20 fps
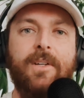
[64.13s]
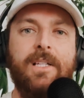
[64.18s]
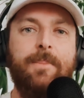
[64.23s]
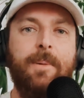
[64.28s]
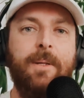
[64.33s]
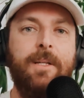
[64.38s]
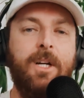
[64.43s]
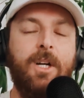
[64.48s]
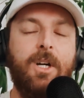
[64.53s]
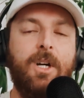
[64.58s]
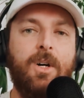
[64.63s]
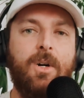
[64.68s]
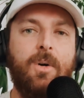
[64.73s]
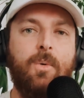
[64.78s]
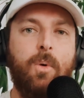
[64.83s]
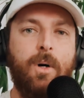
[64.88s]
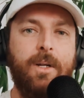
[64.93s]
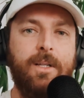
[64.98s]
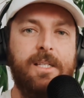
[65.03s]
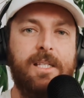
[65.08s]
us. But
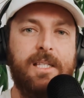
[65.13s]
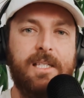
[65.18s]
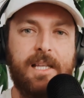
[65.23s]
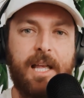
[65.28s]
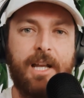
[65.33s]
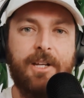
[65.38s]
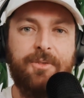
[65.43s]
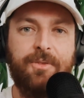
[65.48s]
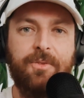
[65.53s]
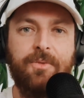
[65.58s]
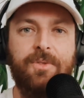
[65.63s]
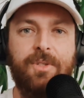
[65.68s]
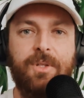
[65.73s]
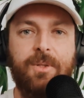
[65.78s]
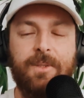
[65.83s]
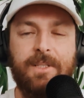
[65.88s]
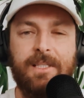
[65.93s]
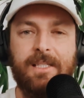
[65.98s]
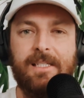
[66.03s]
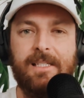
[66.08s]
what is central
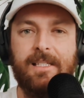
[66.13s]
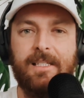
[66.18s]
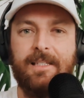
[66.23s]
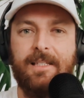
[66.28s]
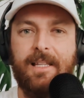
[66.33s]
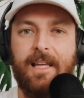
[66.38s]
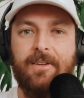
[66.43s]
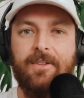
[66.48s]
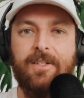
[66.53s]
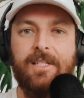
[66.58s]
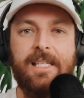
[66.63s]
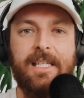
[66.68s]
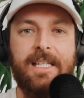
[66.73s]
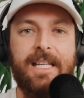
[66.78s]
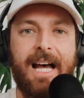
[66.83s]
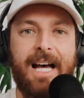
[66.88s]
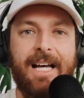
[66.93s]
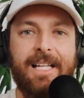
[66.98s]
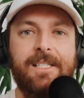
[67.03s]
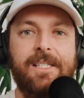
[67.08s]
to it is that there is
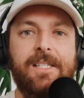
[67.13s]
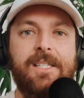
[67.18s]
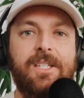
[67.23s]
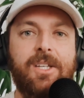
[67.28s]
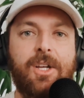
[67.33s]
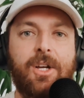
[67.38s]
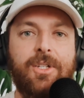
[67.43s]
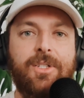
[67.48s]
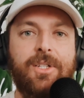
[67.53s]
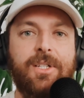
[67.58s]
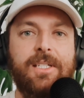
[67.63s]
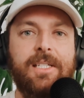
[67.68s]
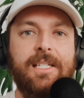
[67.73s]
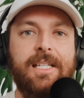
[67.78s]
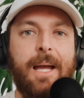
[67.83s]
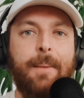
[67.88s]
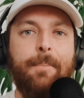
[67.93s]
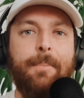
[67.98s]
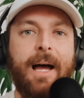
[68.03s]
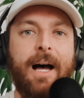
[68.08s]
an
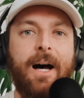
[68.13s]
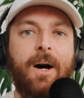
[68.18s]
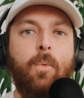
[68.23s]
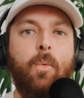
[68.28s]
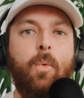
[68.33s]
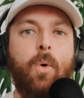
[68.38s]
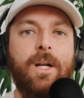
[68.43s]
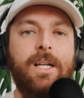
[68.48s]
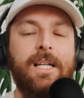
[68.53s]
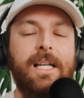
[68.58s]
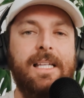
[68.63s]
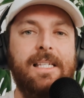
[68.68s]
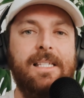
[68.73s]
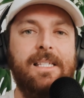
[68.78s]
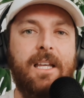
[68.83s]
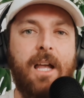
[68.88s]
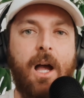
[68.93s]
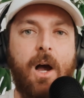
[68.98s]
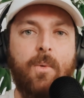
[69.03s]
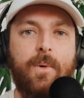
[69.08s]
uncertainty about what
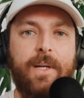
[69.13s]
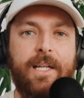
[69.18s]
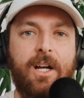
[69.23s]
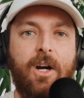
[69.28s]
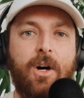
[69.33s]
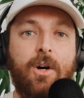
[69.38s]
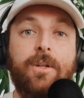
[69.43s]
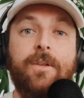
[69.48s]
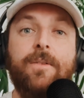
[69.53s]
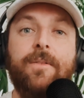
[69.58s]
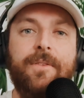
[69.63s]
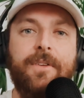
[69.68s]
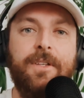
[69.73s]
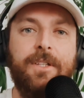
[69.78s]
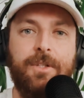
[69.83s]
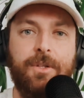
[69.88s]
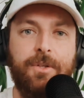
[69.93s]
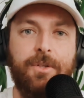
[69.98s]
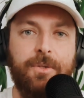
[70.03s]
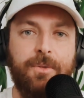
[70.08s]
is going on for
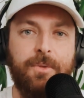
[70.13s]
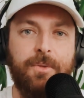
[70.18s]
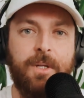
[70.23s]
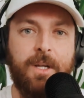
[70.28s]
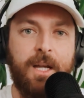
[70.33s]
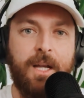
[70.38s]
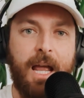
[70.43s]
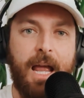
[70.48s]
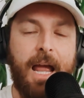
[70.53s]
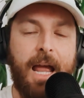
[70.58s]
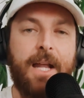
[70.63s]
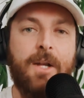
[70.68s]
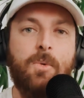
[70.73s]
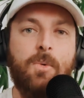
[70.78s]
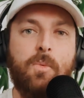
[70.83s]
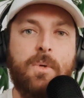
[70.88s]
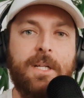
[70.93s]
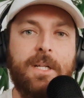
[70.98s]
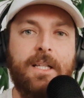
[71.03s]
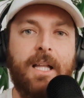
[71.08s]
you
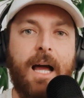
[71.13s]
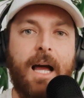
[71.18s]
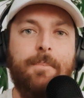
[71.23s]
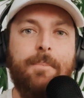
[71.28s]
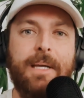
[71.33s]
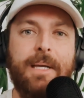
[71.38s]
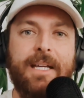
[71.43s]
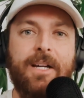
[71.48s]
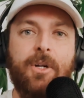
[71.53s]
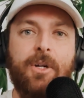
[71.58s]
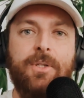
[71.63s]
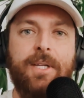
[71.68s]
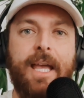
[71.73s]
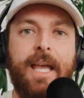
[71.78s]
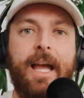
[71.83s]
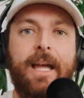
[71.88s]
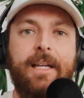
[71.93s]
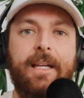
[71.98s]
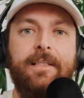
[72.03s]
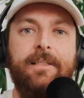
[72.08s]
and will I be
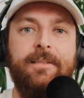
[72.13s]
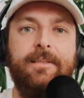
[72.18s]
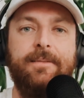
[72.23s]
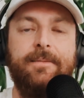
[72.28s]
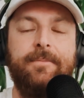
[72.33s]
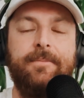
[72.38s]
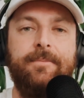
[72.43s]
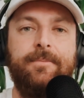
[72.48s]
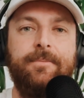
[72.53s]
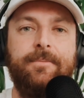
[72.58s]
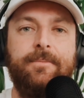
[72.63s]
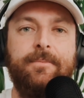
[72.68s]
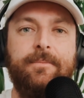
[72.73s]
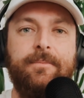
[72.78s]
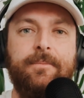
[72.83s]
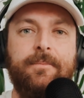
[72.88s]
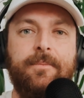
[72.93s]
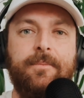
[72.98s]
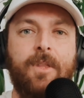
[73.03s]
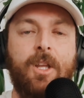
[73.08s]
okay?
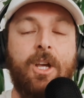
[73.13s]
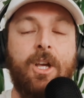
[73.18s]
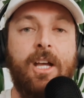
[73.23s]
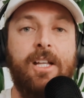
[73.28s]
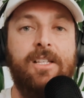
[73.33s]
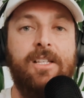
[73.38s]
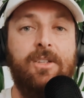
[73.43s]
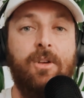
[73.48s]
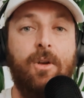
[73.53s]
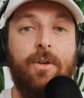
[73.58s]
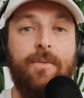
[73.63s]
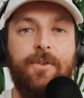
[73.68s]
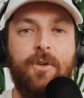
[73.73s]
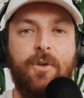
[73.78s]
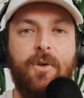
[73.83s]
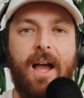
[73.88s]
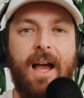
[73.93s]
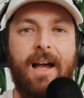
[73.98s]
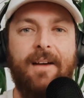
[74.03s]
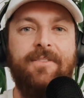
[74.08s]
And so if
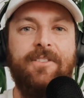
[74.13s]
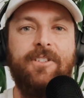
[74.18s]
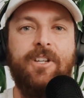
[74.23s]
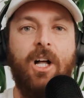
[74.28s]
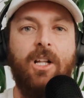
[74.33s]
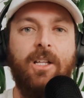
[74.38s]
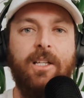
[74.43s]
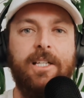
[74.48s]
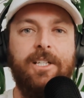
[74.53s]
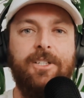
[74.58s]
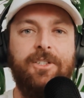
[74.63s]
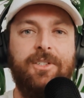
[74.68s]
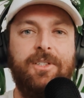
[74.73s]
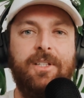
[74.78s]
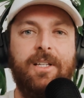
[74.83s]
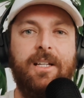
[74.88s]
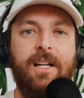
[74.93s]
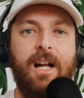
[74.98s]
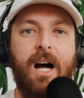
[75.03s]
you have knowledge that,